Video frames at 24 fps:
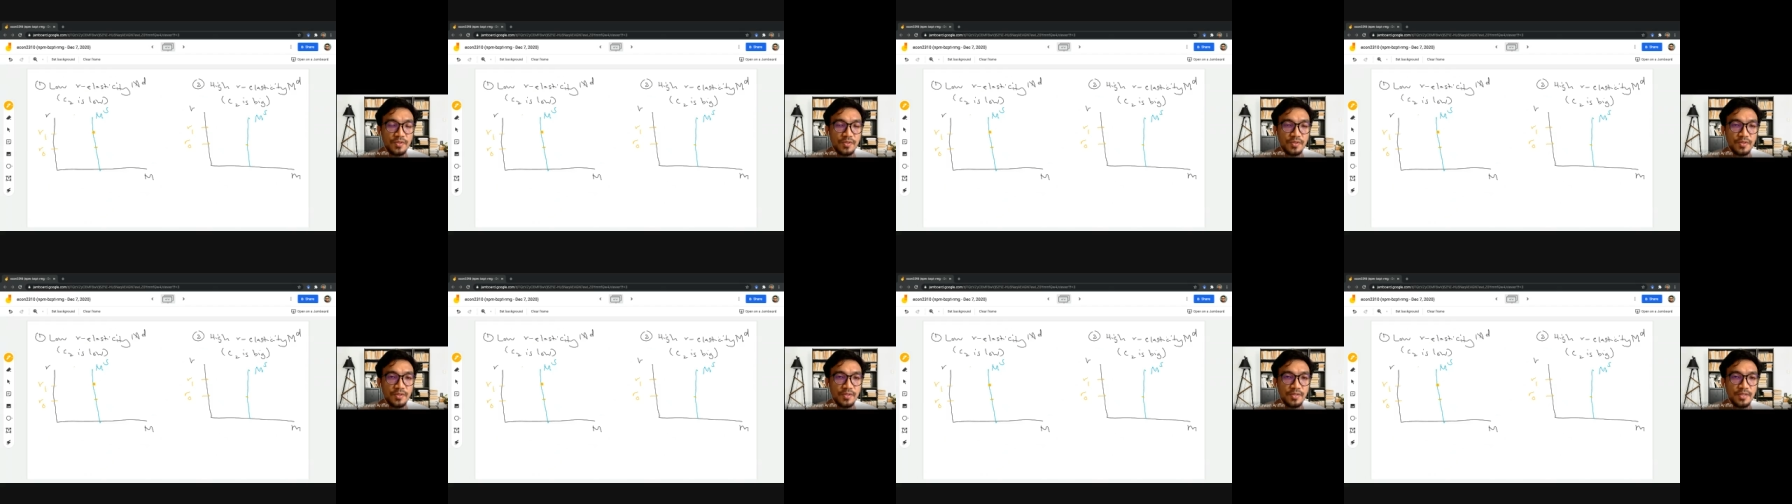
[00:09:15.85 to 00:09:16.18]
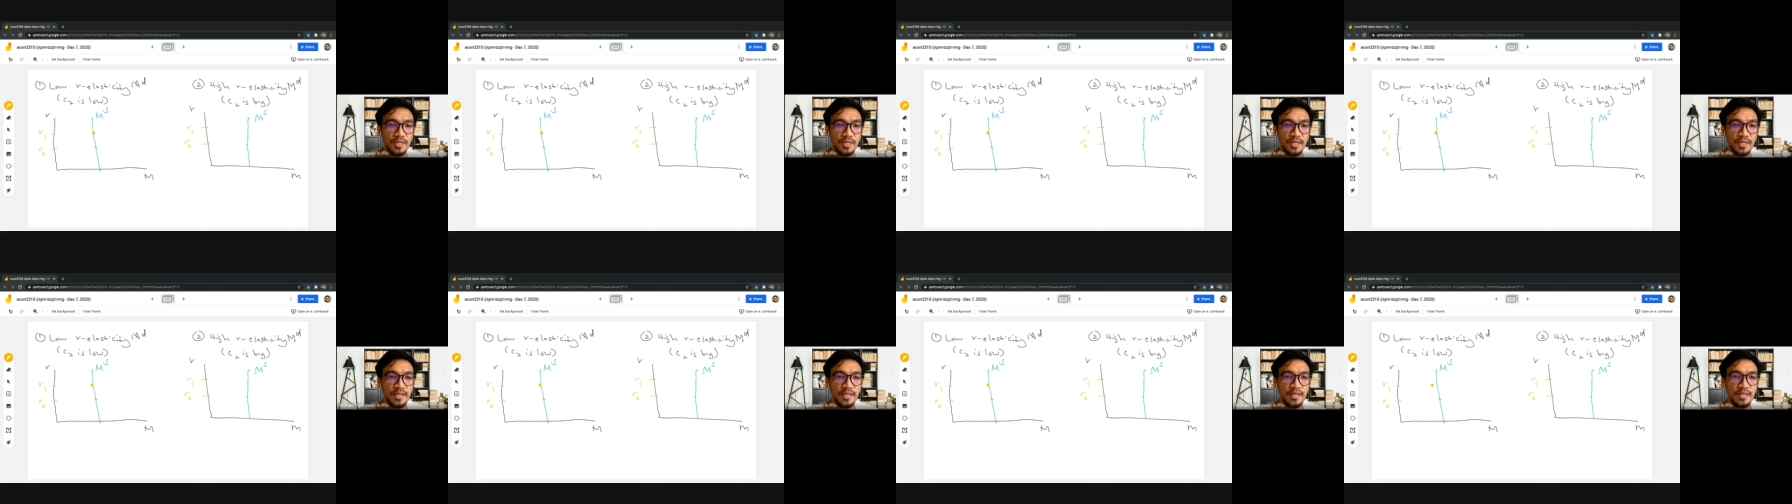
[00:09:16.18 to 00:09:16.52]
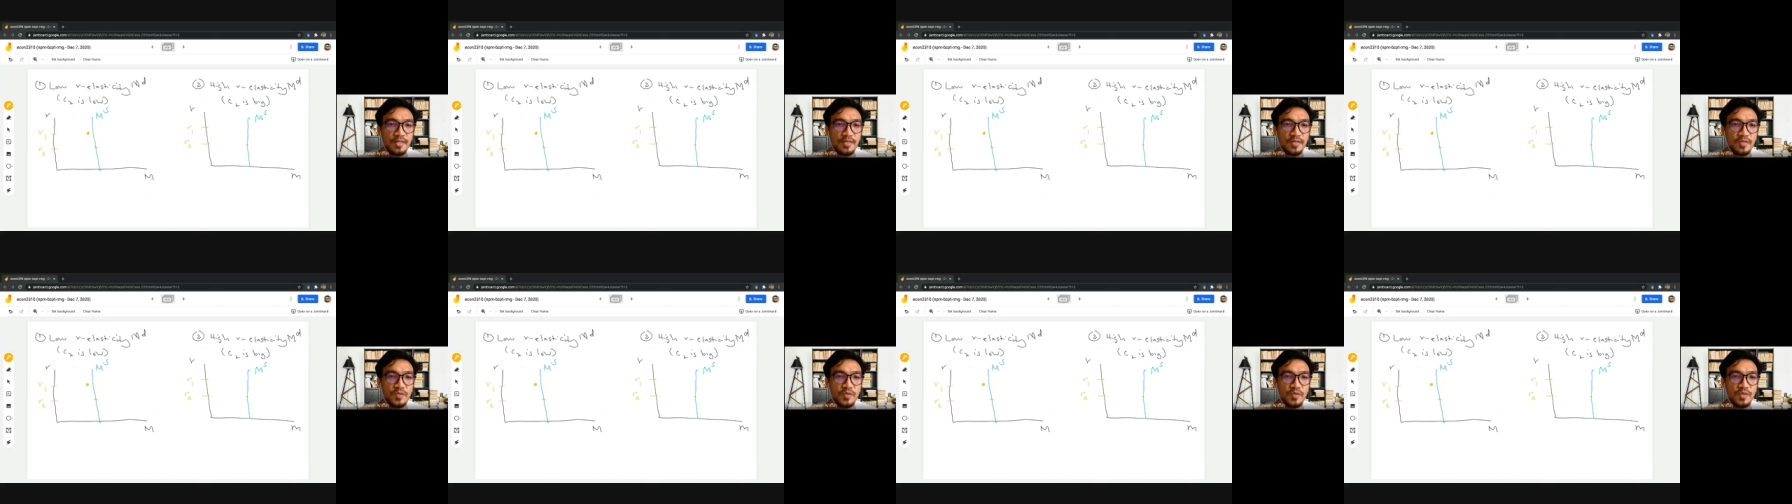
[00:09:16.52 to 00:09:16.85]
Okay,
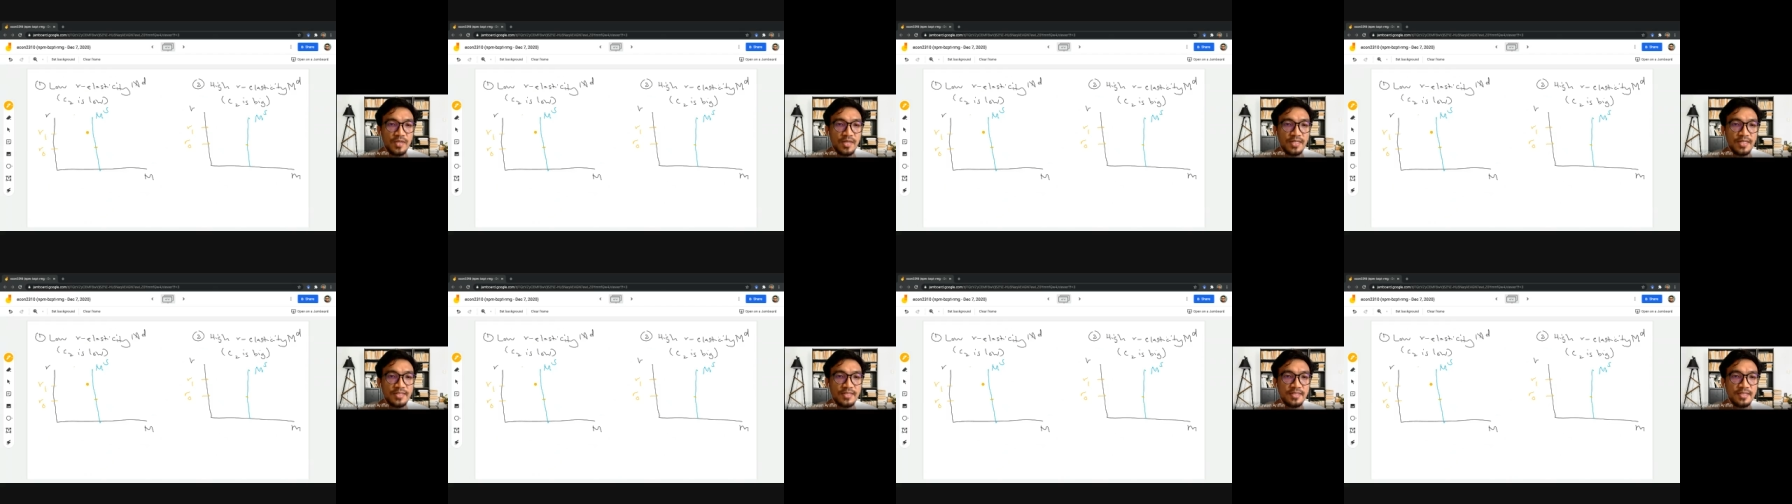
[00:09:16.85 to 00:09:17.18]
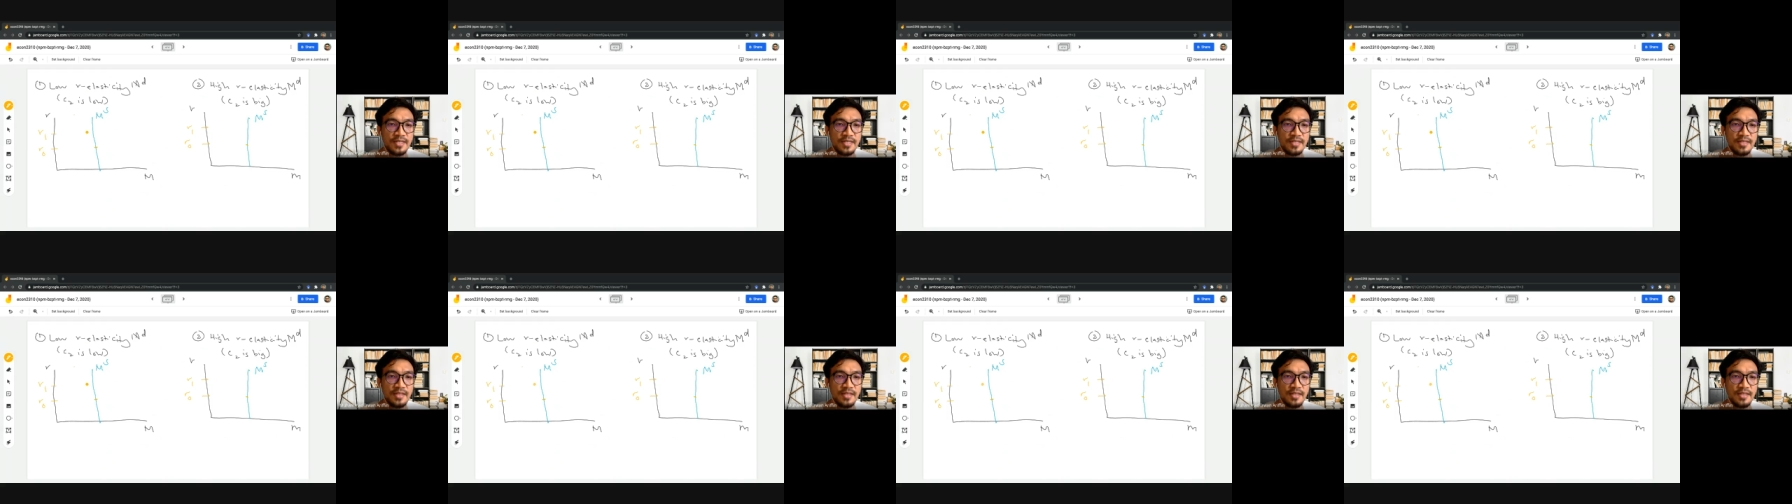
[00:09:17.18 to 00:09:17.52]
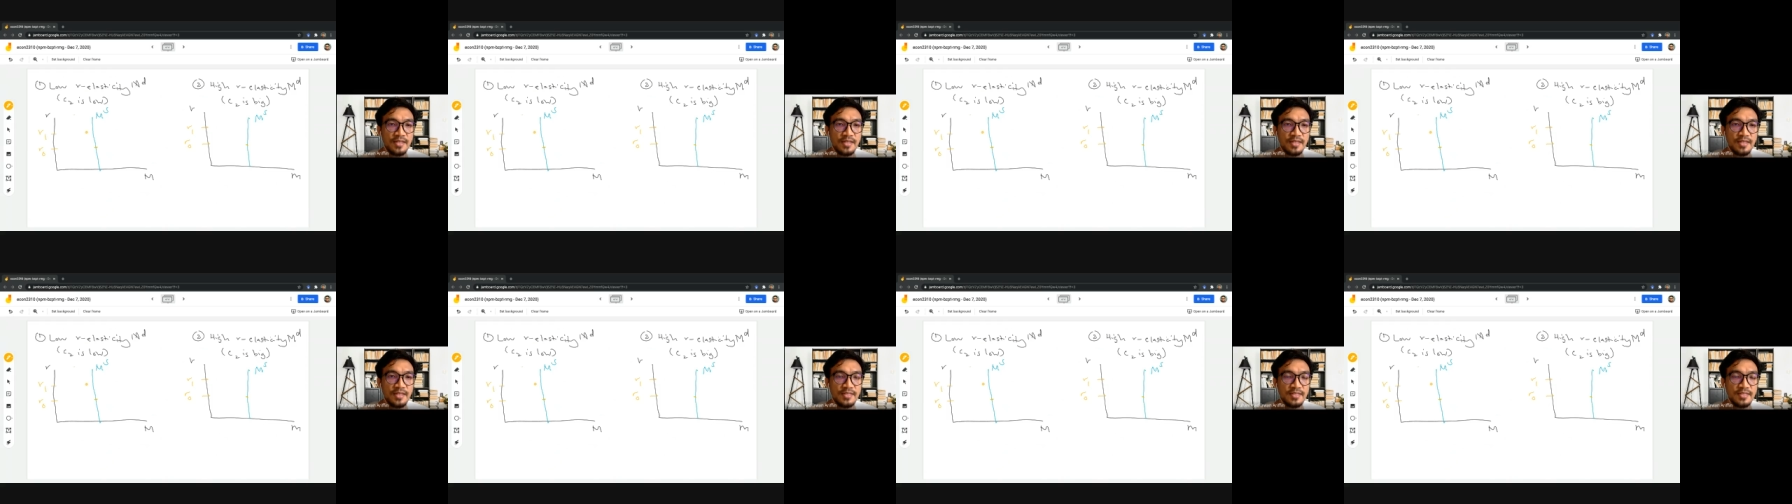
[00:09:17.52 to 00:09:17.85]
so let's say there
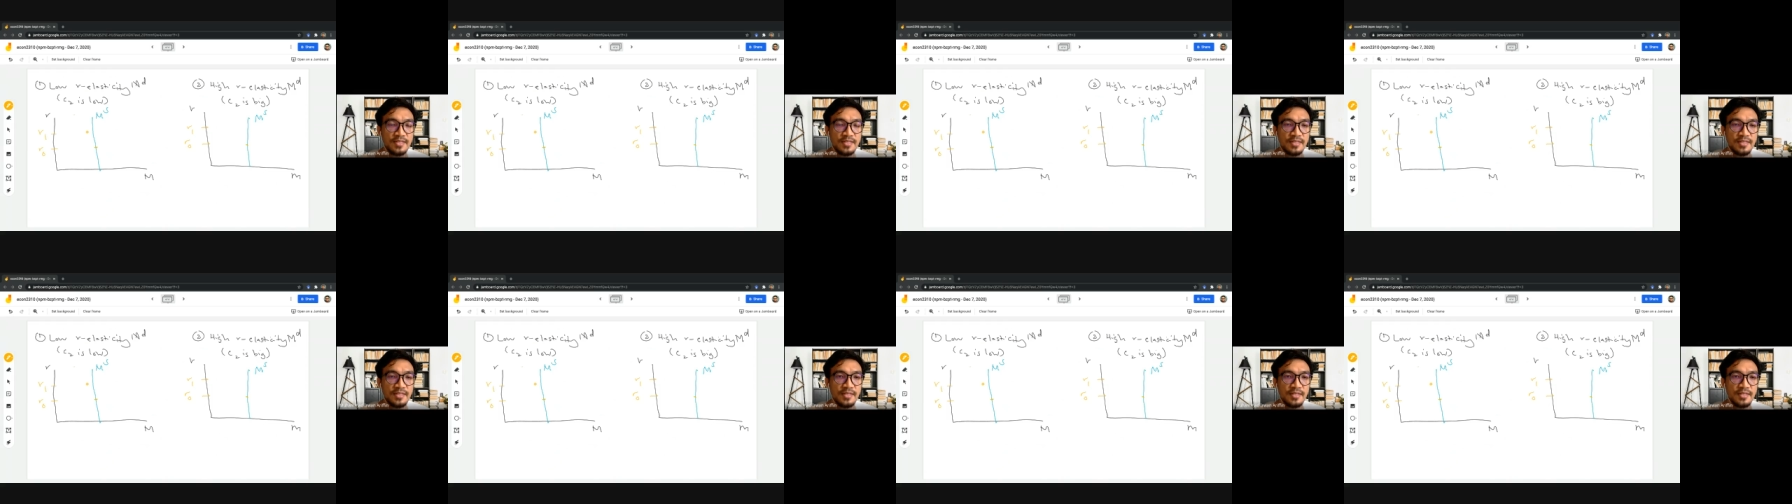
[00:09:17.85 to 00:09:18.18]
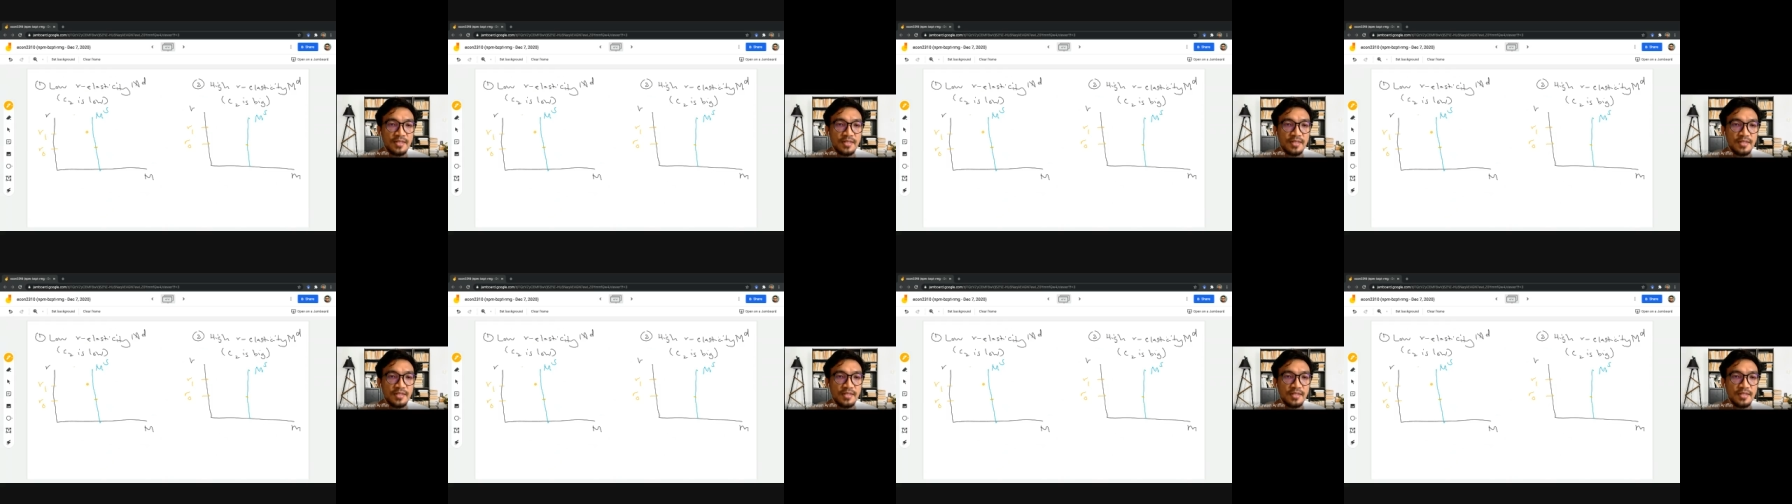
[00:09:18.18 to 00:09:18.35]
is a